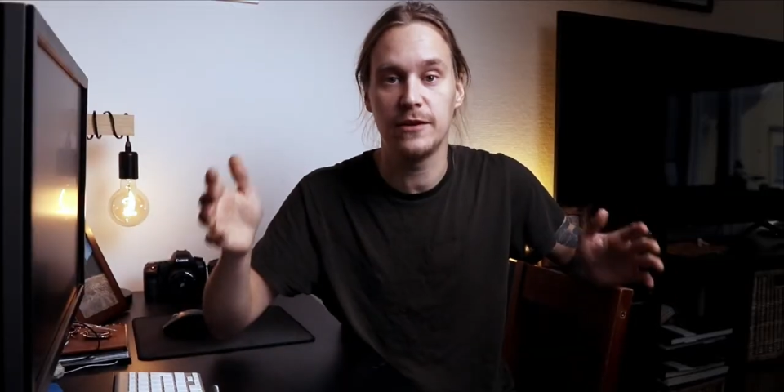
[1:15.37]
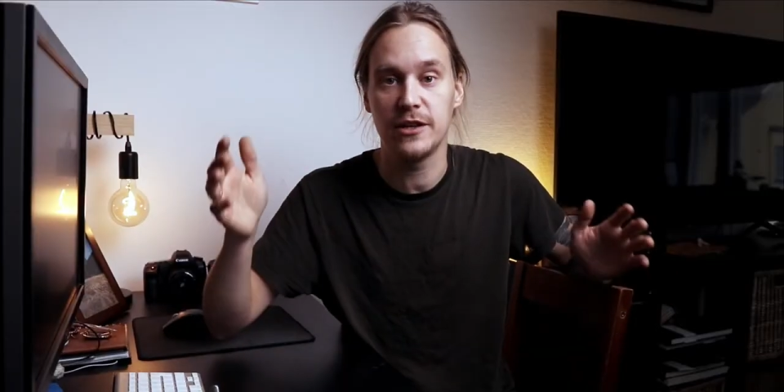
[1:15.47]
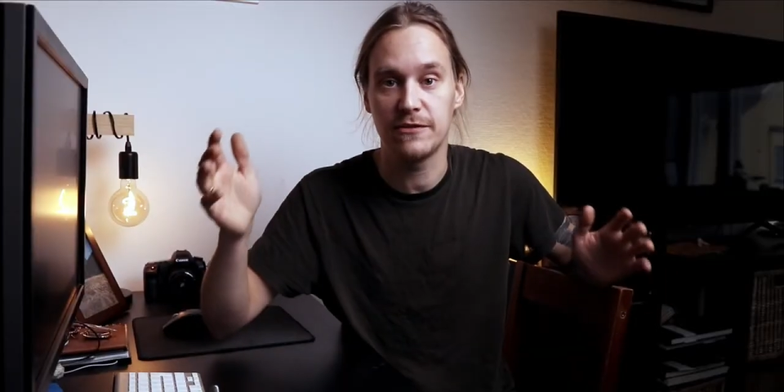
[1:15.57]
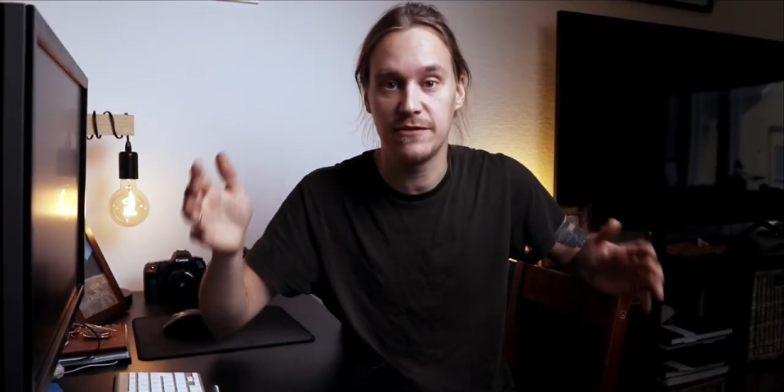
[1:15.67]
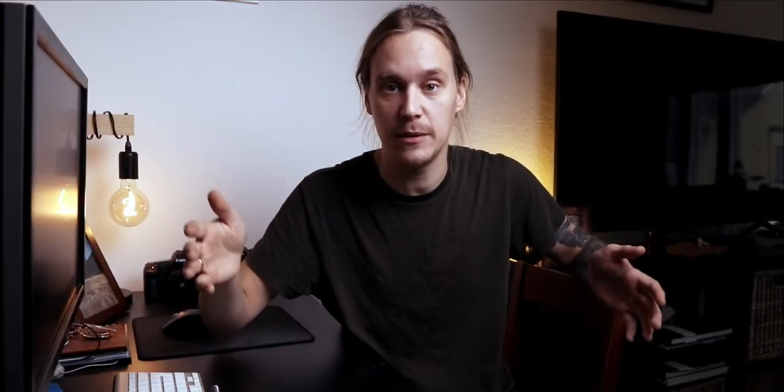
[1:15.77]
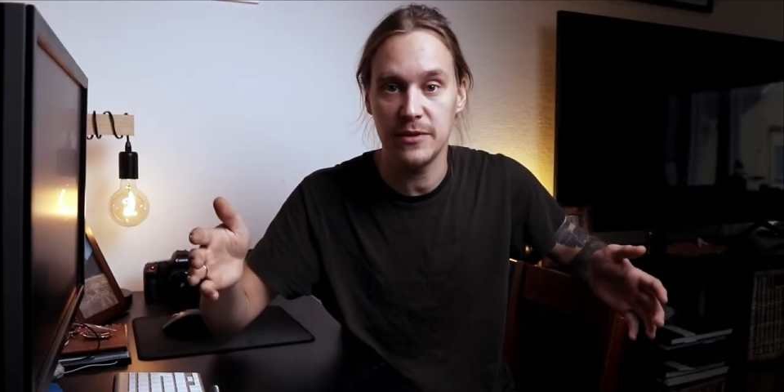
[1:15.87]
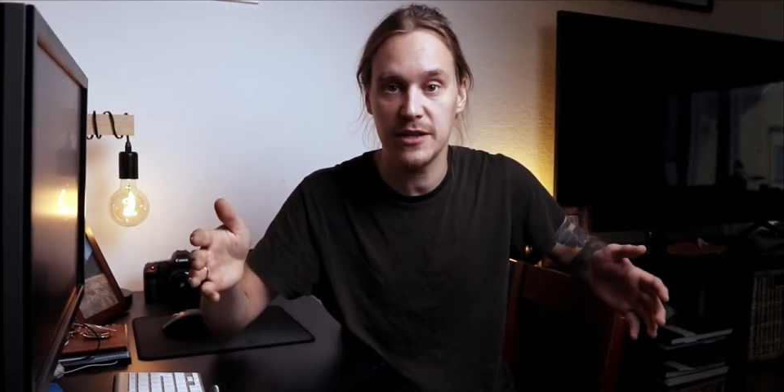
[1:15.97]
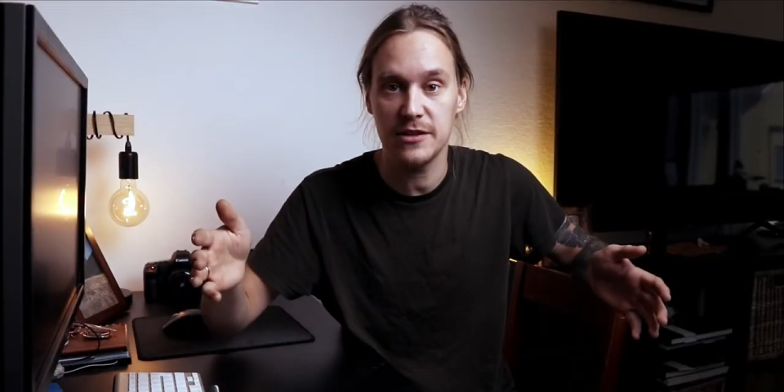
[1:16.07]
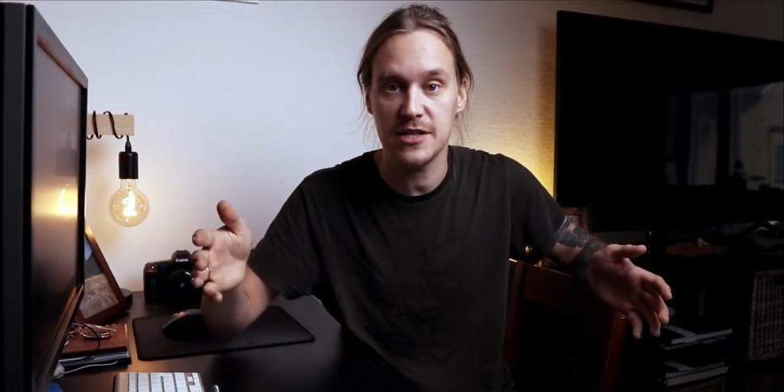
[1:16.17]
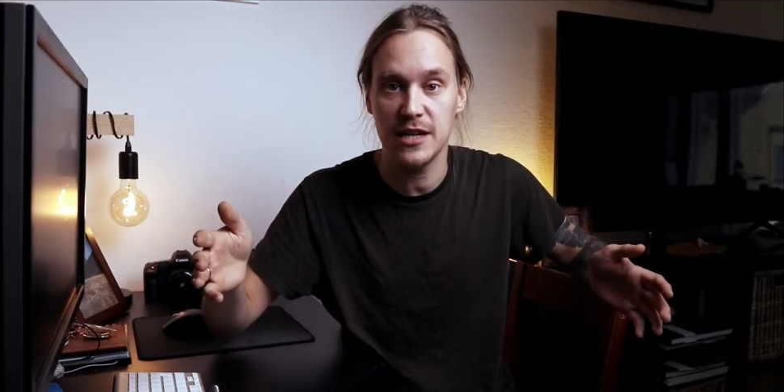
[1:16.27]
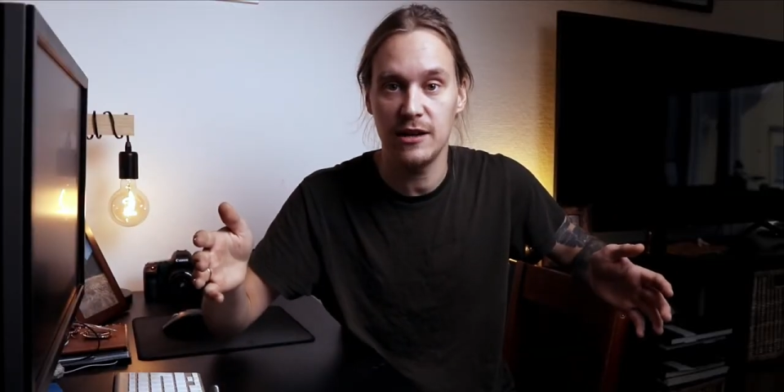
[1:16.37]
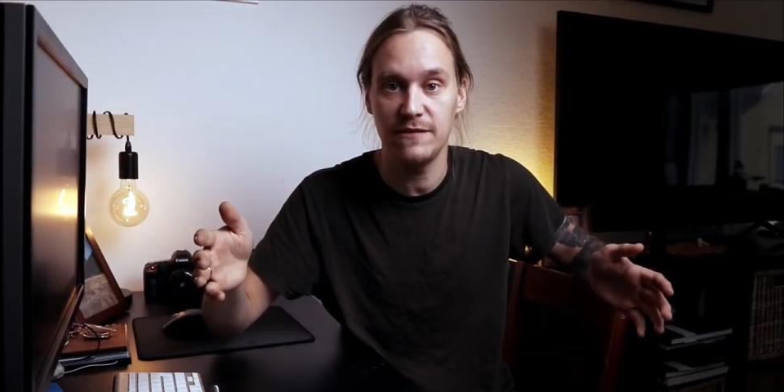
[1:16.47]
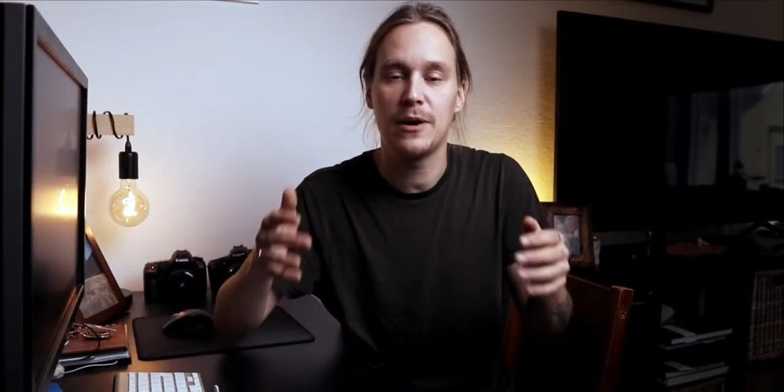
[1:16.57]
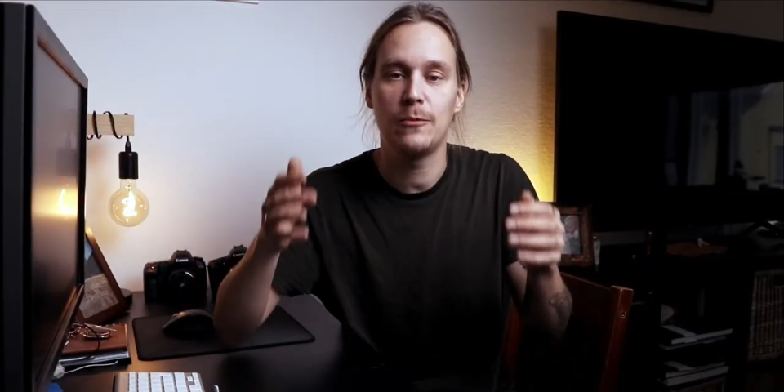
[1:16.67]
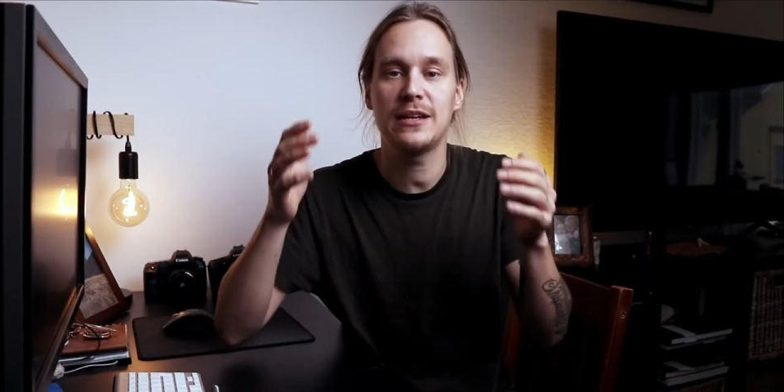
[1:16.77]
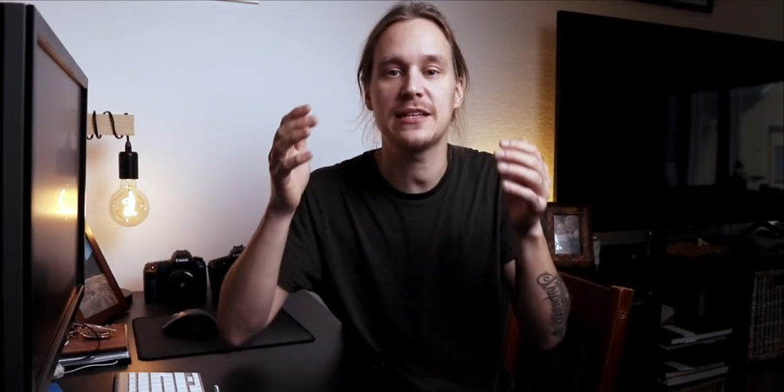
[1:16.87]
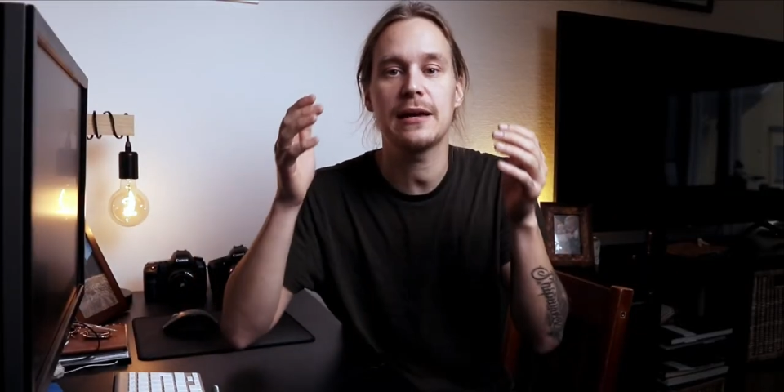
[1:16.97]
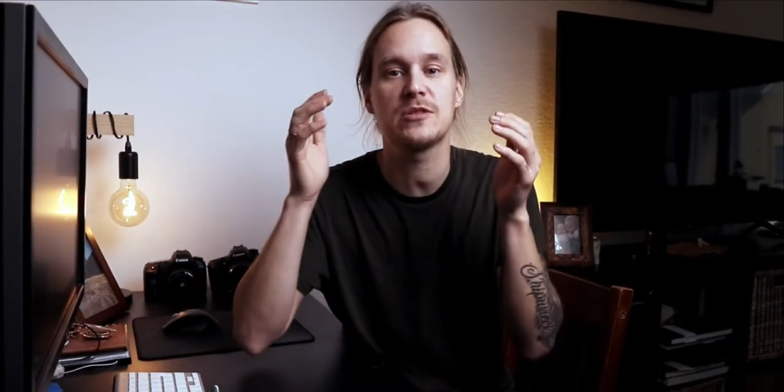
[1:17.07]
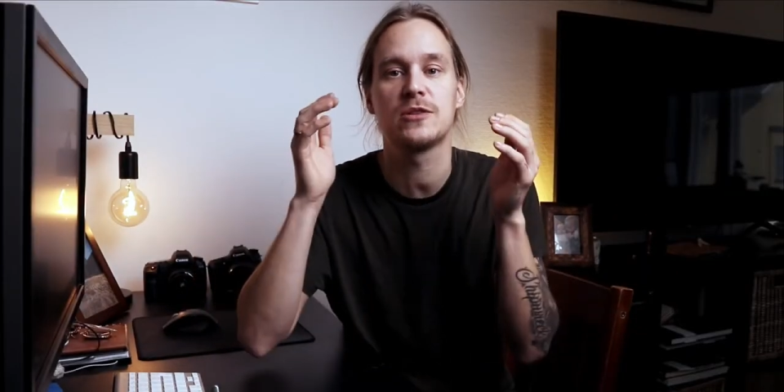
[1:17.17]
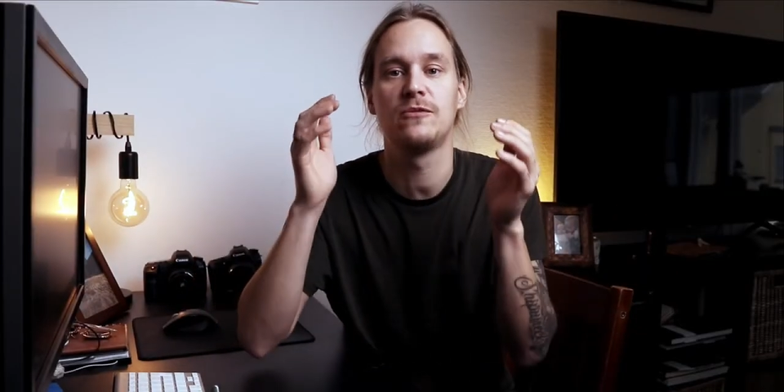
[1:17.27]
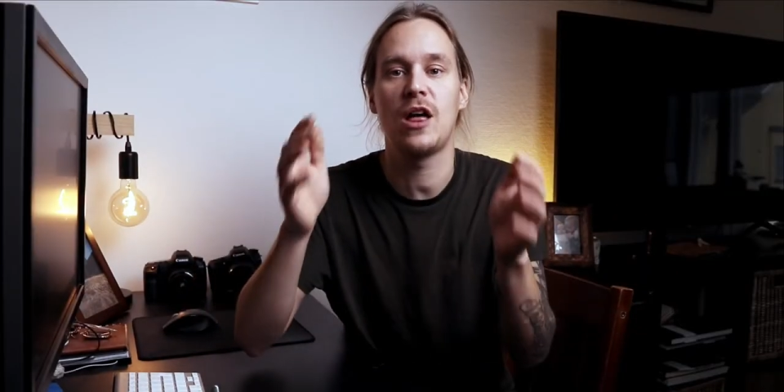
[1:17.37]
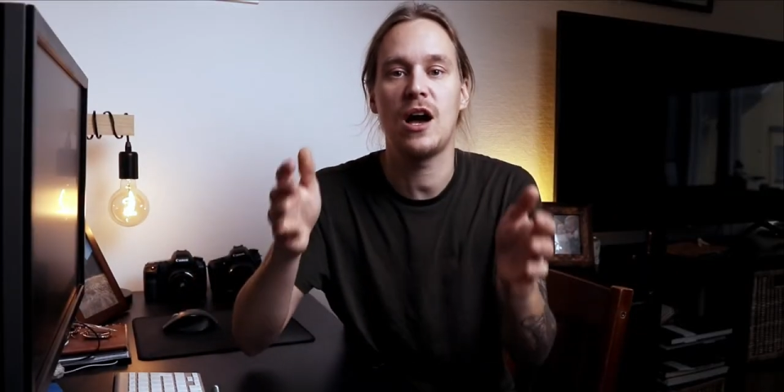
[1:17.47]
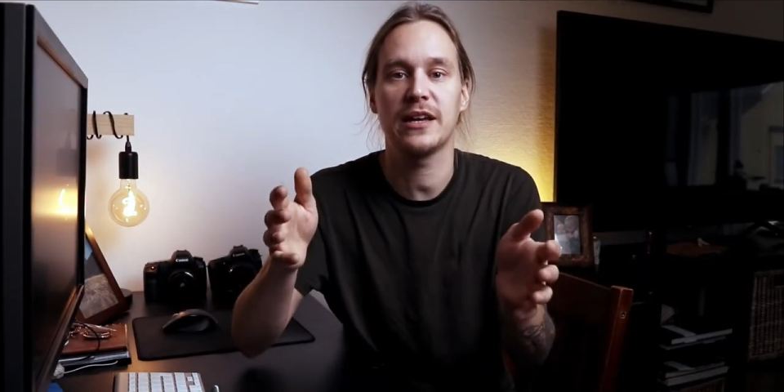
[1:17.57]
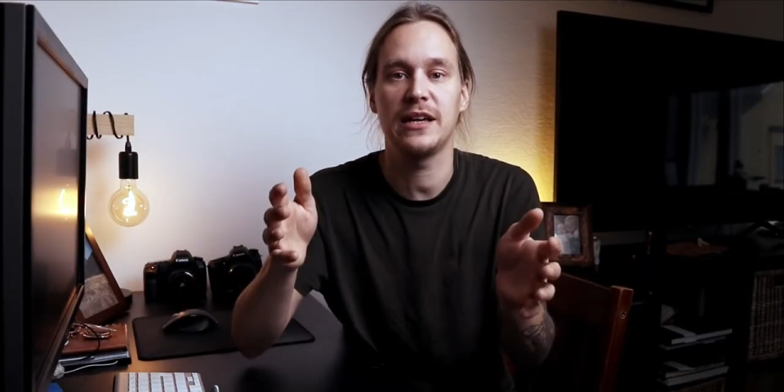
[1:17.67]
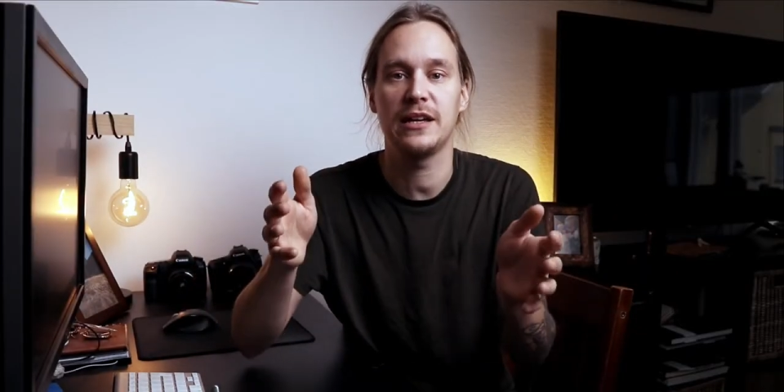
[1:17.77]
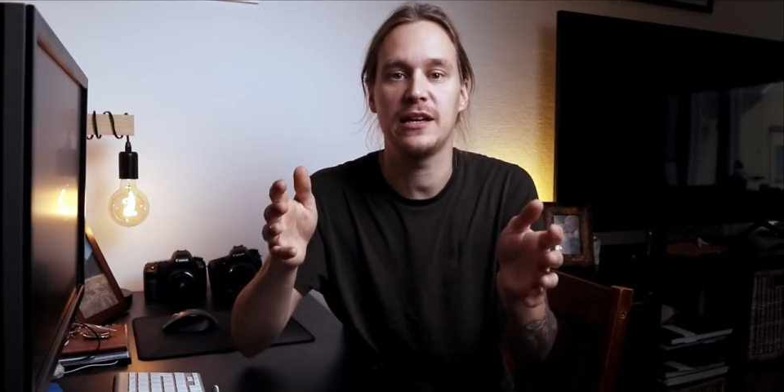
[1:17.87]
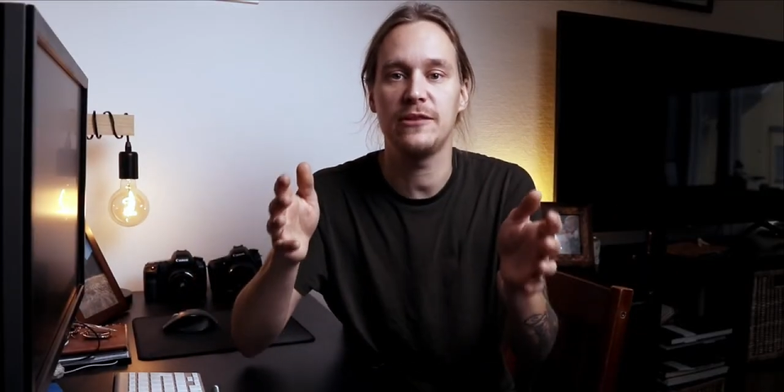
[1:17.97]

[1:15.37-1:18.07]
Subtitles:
when you're filming yourself. But when it comes to vlogging,